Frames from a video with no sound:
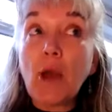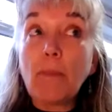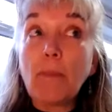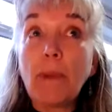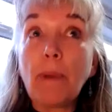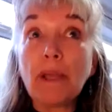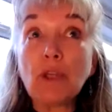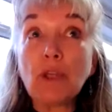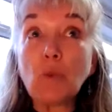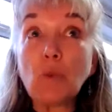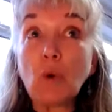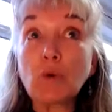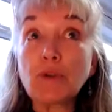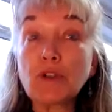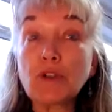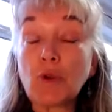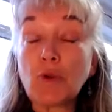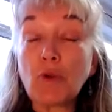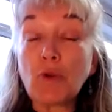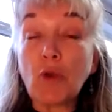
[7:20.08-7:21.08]
but you
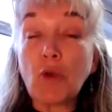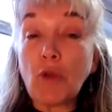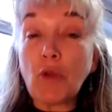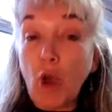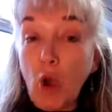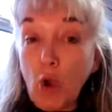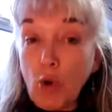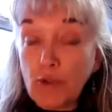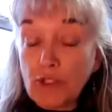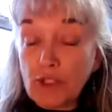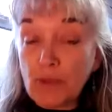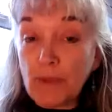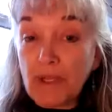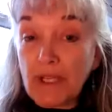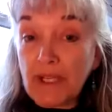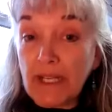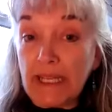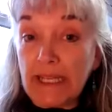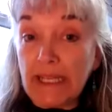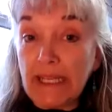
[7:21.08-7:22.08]
also know that
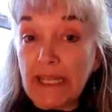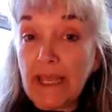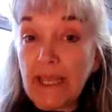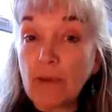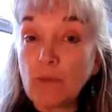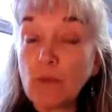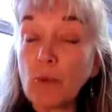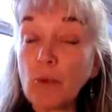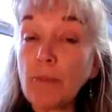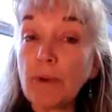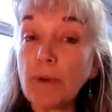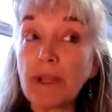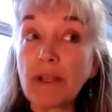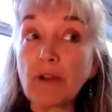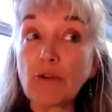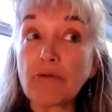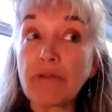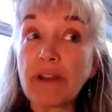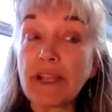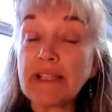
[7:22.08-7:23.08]
ultimately it will bring
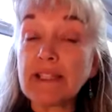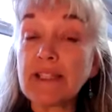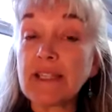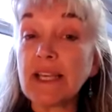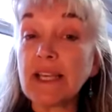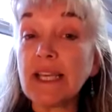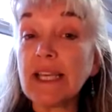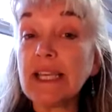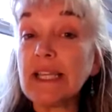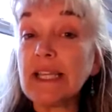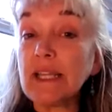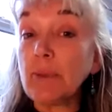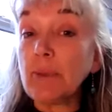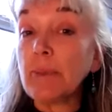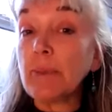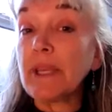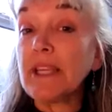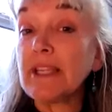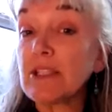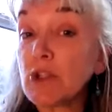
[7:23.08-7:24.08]
greater inner
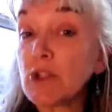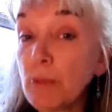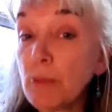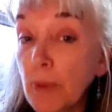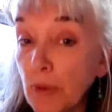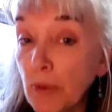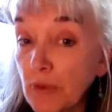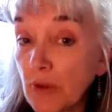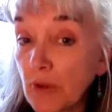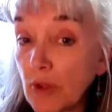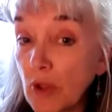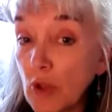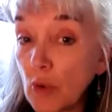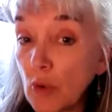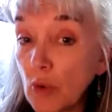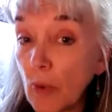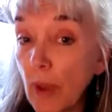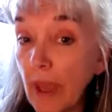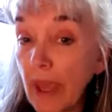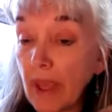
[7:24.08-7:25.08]
peace to both
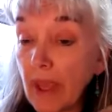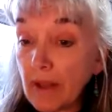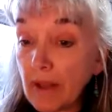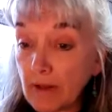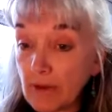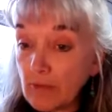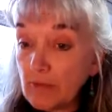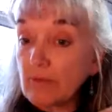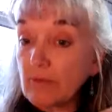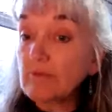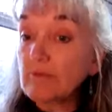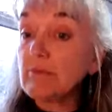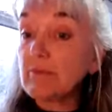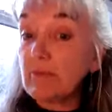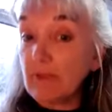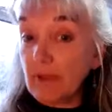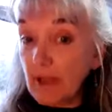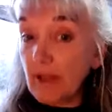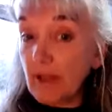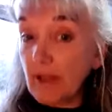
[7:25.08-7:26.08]
you and
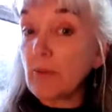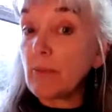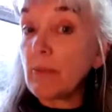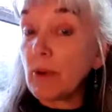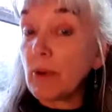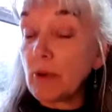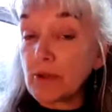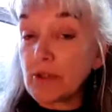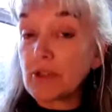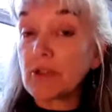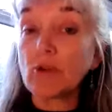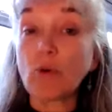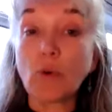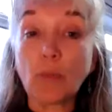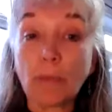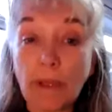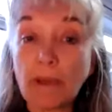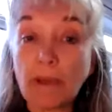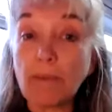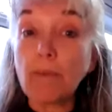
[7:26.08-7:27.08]
the other person or
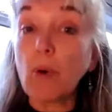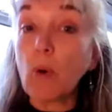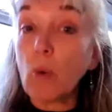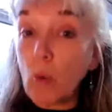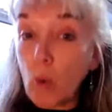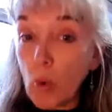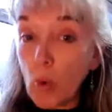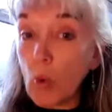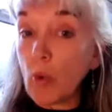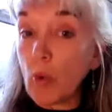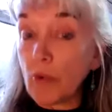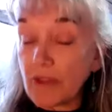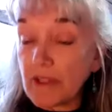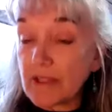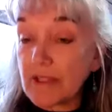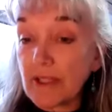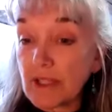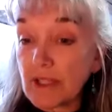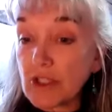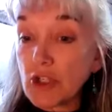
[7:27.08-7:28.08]
people or the
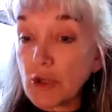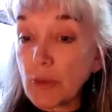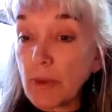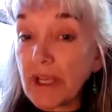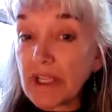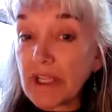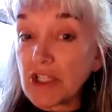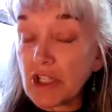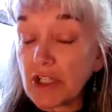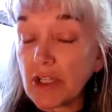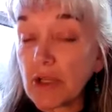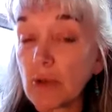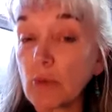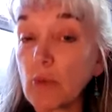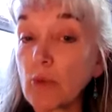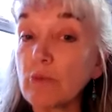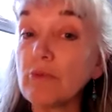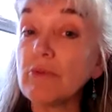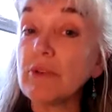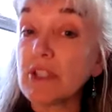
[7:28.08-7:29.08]
situation. It
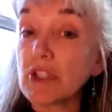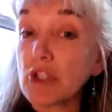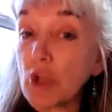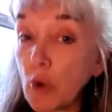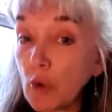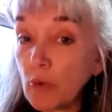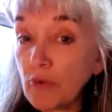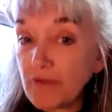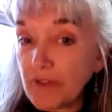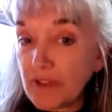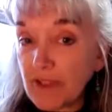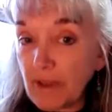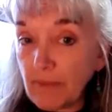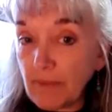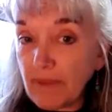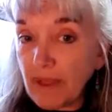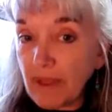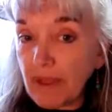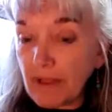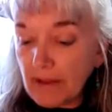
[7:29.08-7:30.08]
will resolve
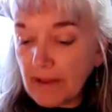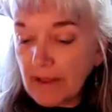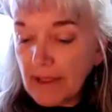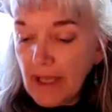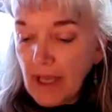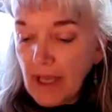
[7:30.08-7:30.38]
something.